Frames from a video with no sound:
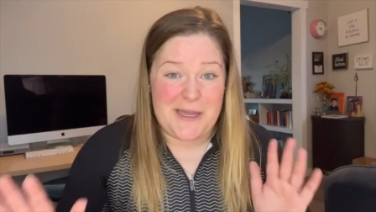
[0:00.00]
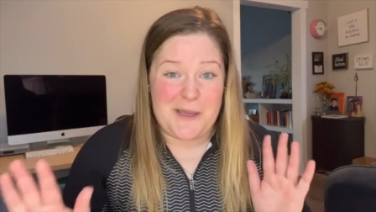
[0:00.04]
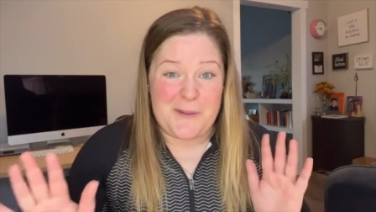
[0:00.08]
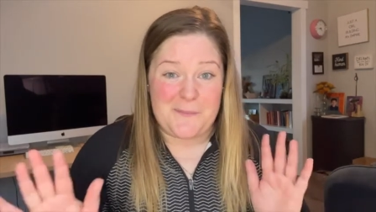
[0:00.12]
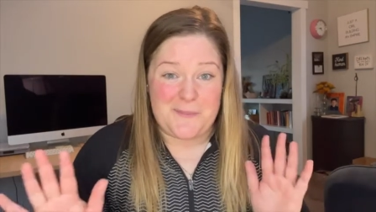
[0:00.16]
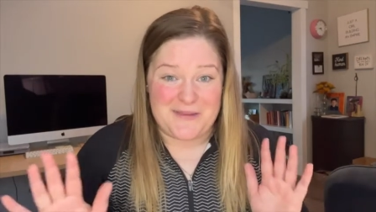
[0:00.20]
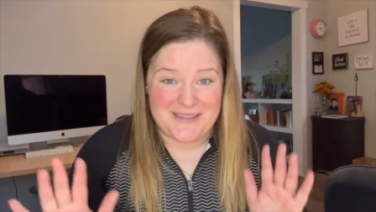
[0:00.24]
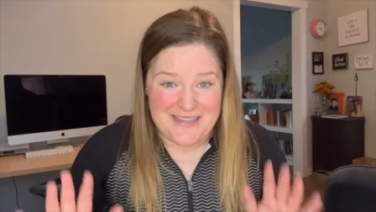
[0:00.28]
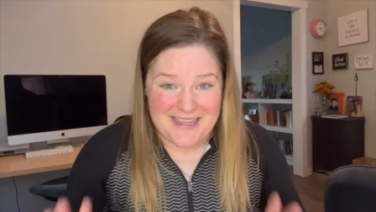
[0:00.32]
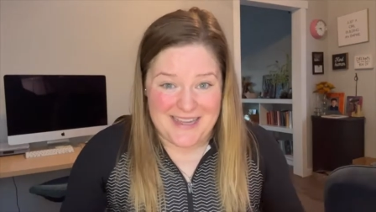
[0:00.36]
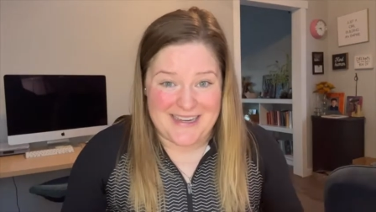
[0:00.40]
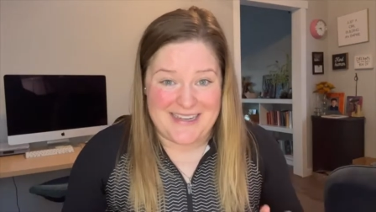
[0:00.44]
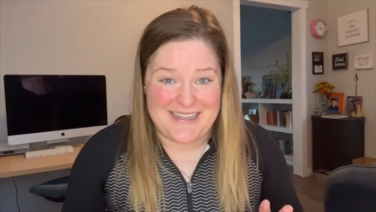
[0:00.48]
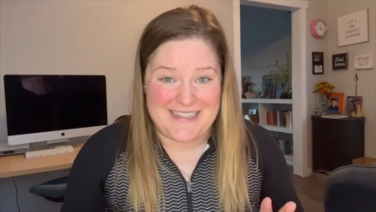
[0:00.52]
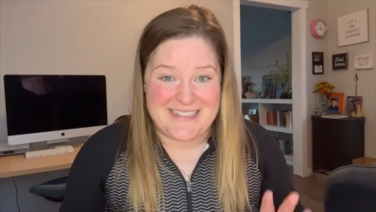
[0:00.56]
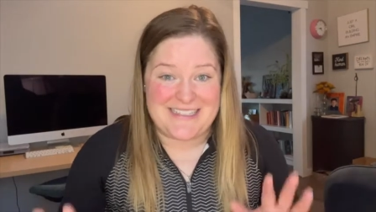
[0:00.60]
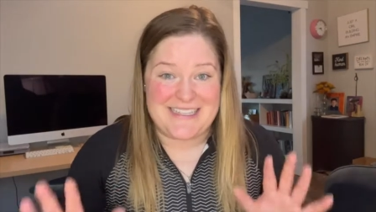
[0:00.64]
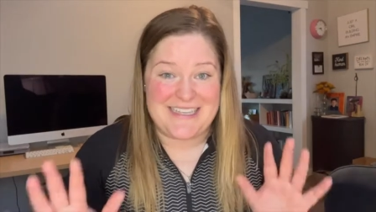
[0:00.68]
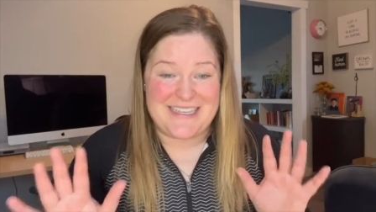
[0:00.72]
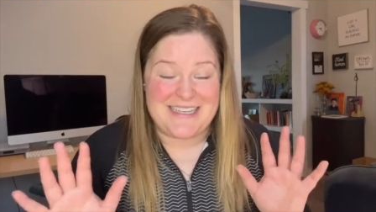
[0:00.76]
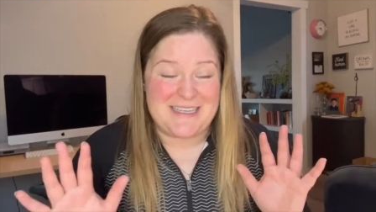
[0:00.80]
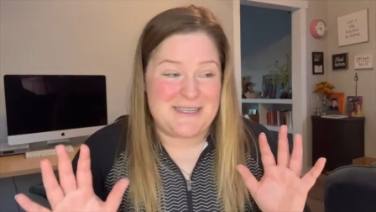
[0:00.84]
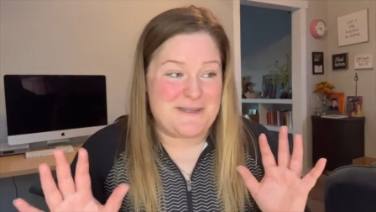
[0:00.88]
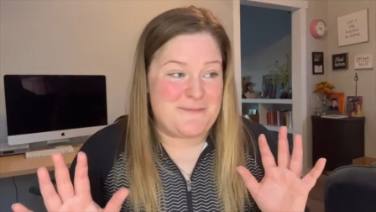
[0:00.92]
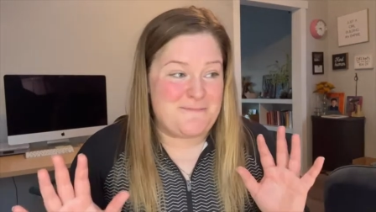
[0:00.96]
but that is
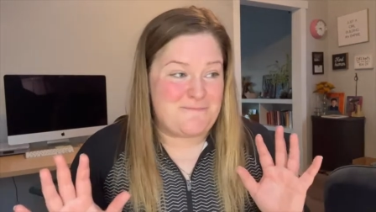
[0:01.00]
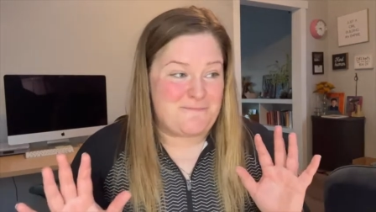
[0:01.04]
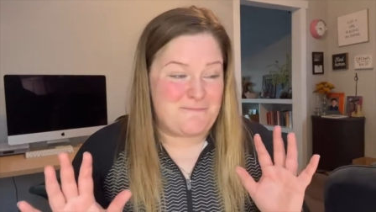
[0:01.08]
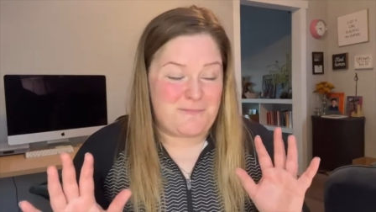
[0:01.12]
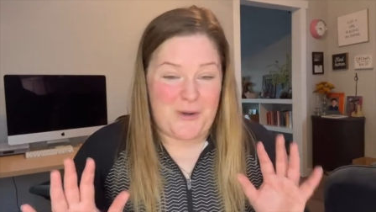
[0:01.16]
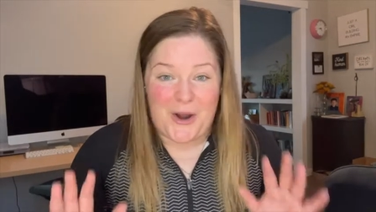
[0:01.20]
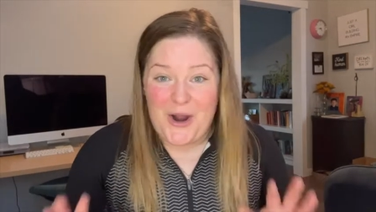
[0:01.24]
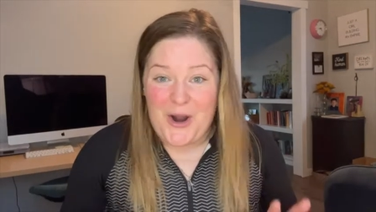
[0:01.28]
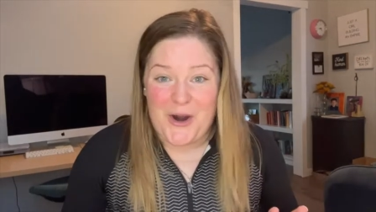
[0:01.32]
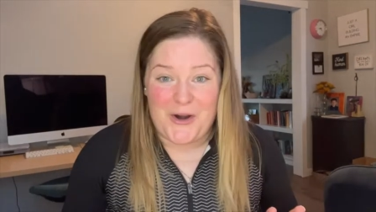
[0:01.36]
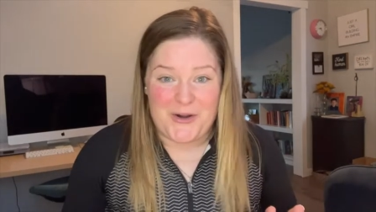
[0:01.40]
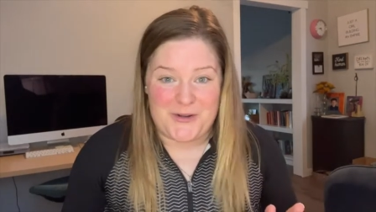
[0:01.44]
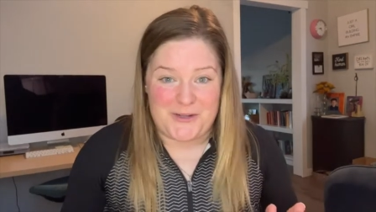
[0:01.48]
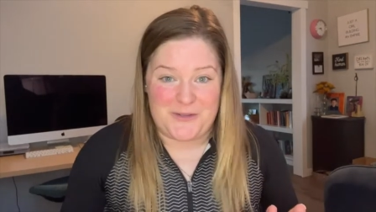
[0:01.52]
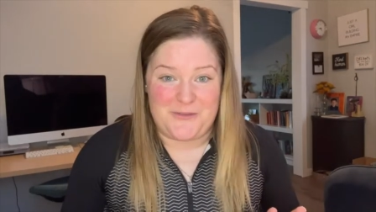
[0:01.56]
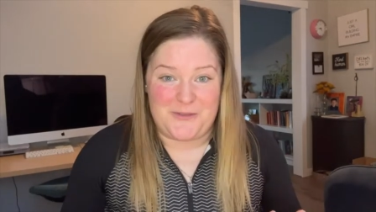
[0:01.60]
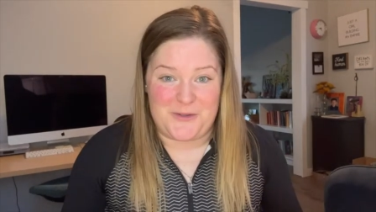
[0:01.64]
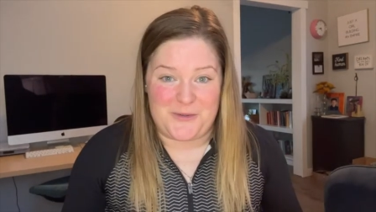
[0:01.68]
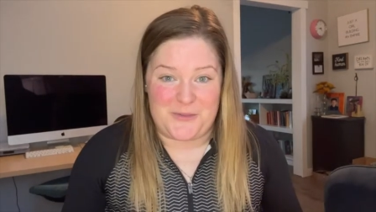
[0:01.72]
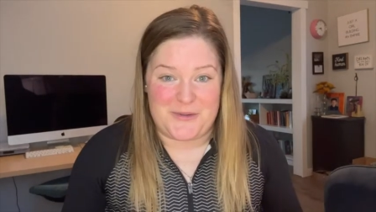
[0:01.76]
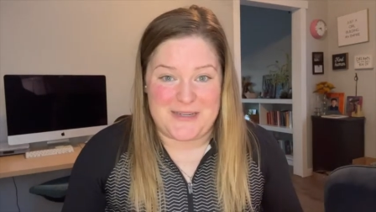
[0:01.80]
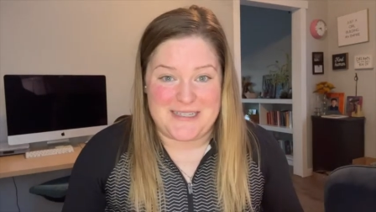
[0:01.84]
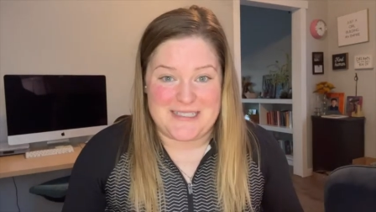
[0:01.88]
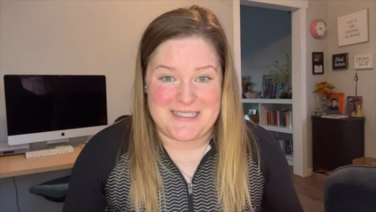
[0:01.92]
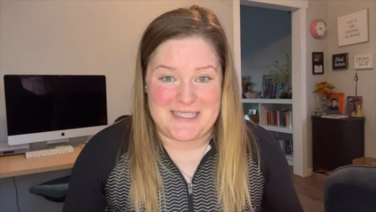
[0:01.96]
part of the
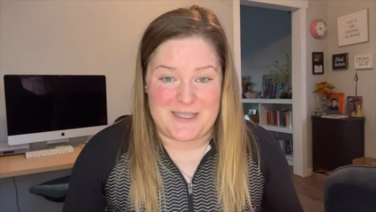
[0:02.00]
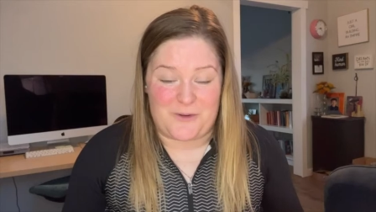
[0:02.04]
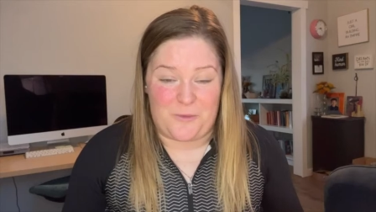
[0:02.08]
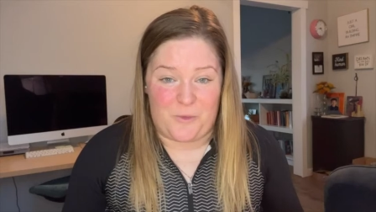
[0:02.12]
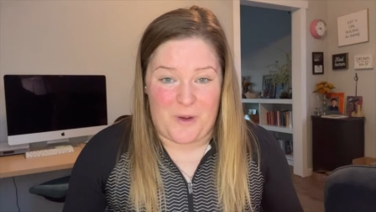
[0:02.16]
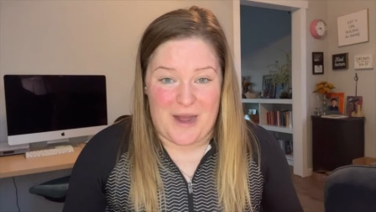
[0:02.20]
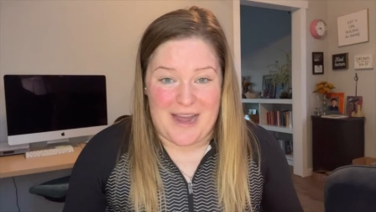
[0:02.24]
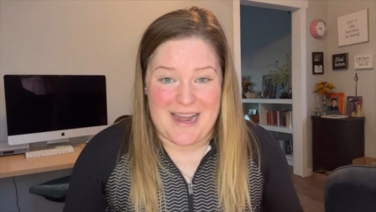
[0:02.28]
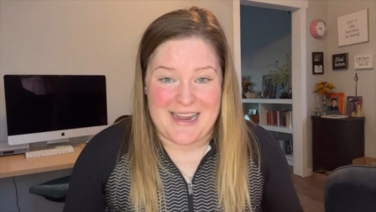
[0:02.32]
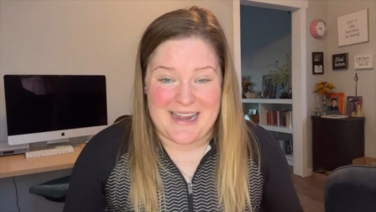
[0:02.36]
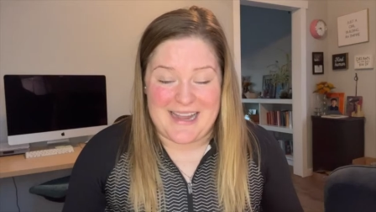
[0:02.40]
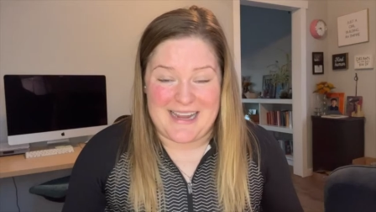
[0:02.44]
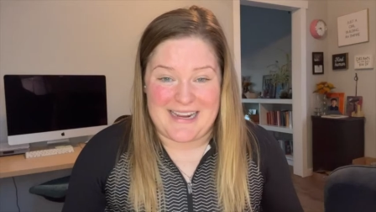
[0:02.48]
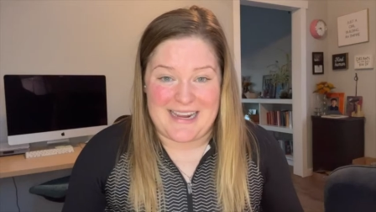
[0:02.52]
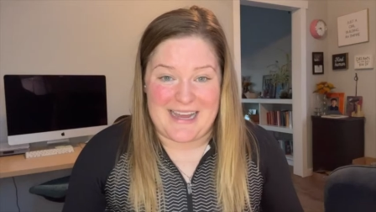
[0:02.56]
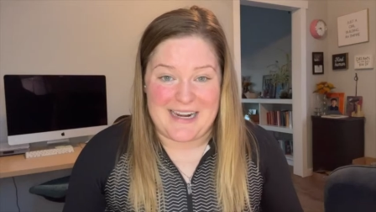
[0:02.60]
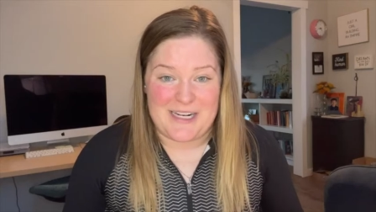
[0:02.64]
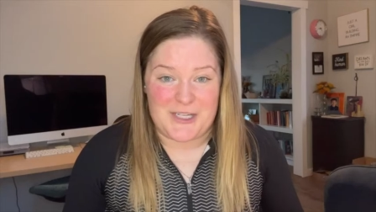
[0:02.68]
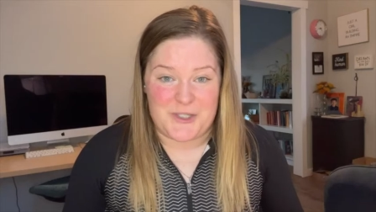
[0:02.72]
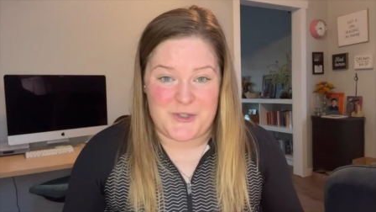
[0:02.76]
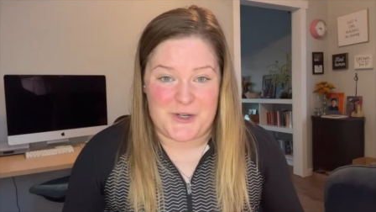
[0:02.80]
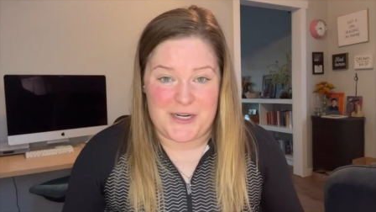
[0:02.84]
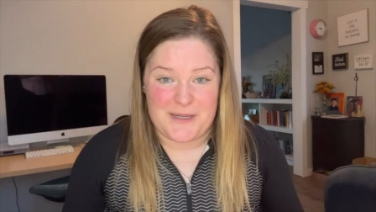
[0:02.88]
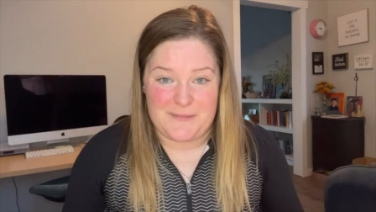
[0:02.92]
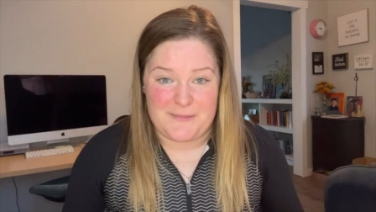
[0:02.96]
reason why I got it
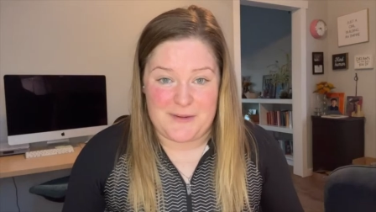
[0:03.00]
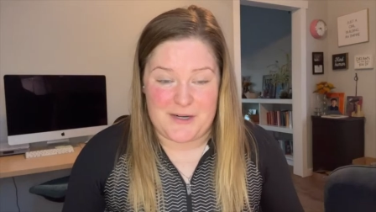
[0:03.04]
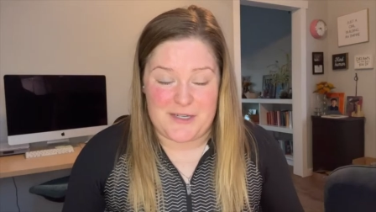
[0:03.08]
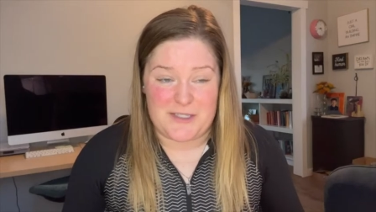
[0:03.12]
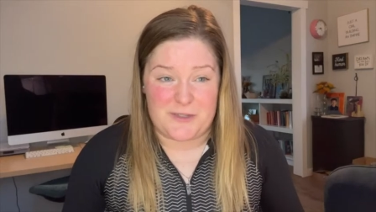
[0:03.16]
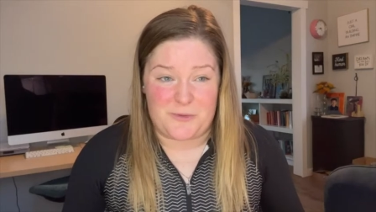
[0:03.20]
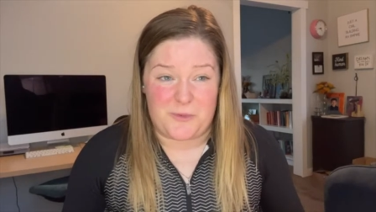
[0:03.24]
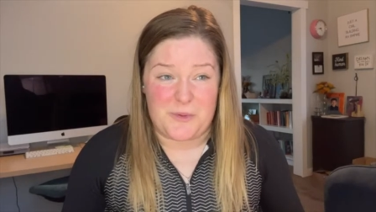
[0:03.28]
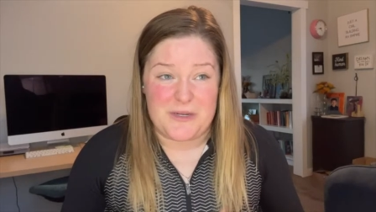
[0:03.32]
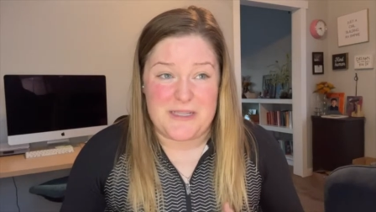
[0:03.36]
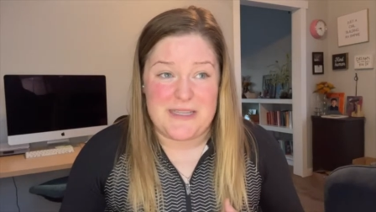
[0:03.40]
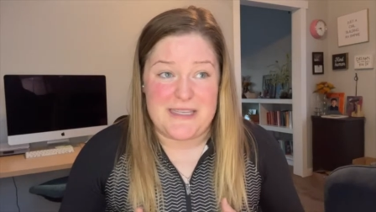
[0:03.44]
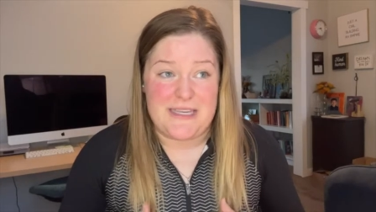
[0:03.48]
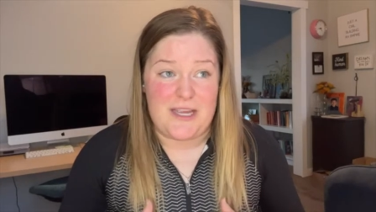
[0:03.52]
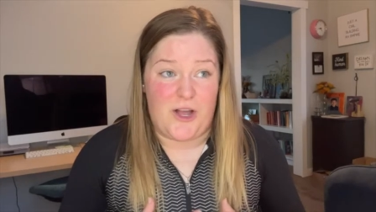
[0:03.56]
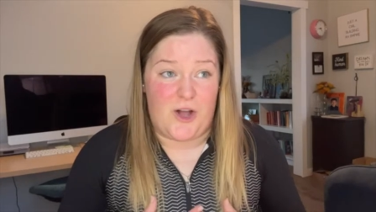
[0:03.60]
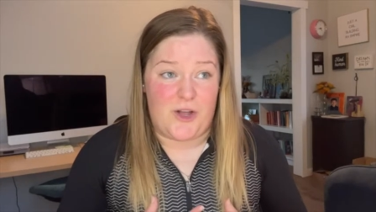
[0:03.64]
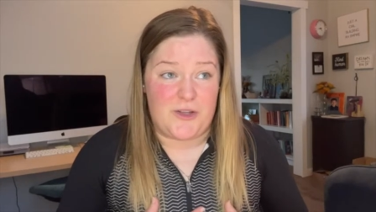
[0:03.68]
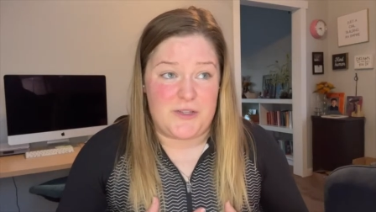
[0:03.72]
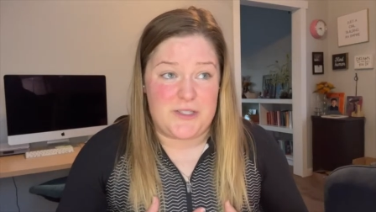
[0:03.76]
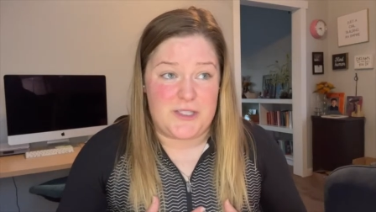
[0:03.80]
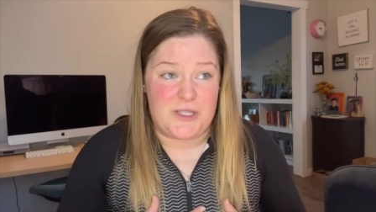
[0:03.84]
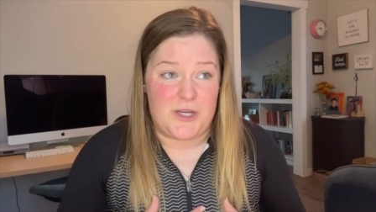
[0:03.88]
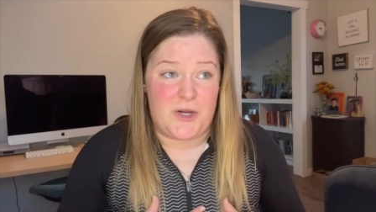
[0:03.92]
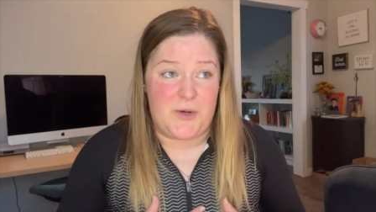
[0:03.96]
trademarked. Really
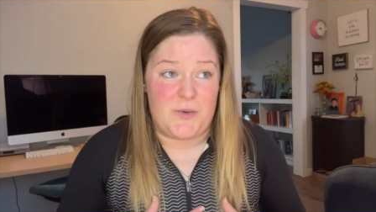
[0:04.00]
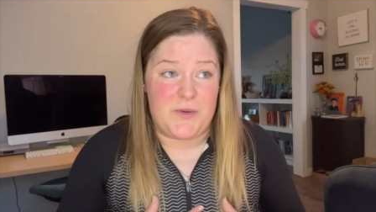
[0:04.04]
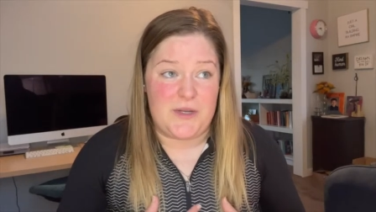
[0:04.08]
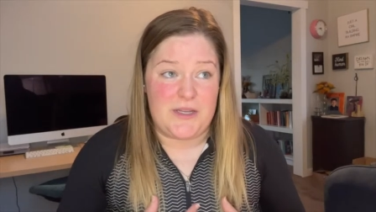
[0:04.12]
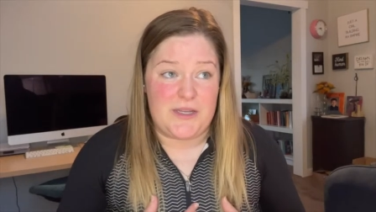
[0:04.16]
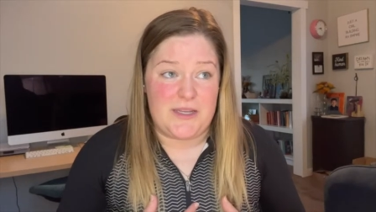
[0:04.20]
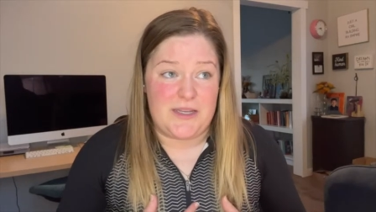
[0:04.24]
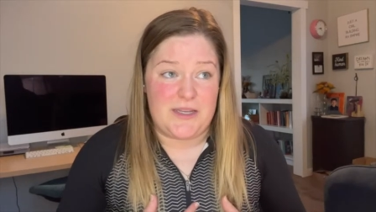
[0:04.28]
also,